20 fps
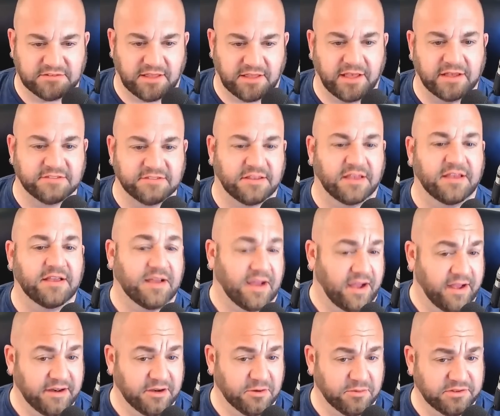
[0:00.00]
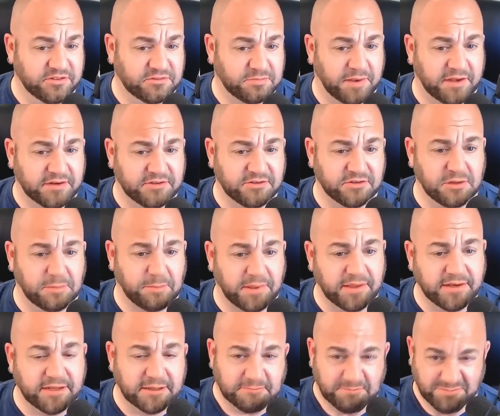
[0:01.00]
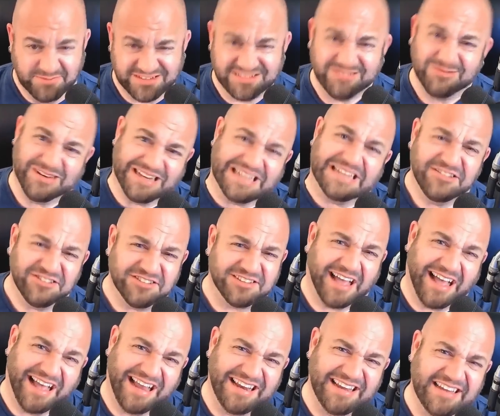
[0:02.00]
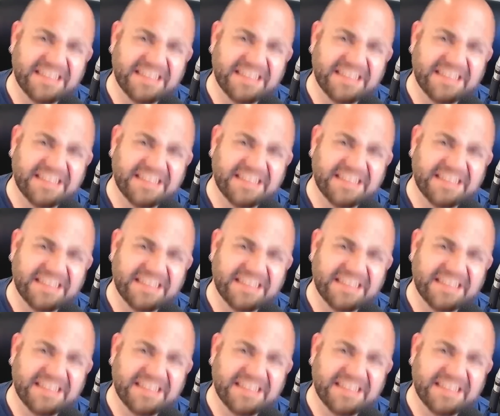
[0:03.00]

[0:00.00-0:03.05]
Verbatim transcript: as I kinda respect your opinion. just kinda?